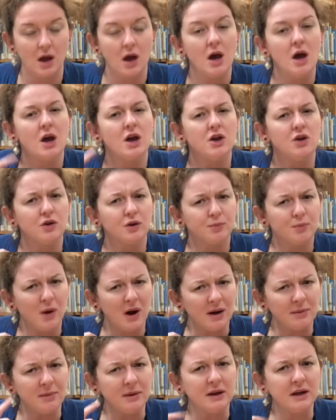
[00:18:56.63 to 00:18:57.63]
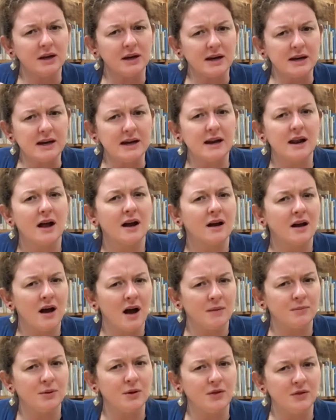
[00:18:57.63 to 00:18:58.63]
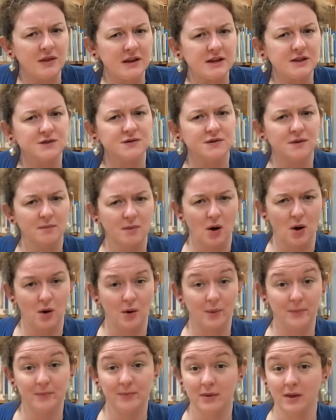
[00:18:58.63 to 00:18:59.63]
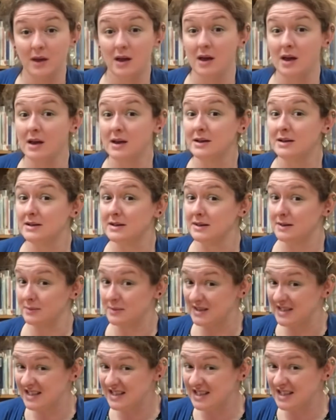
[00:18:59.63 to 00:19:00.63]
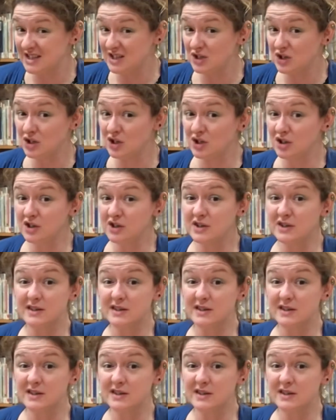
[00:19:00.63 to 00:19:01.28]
You're probably going to need a couple things from home. Some scissors,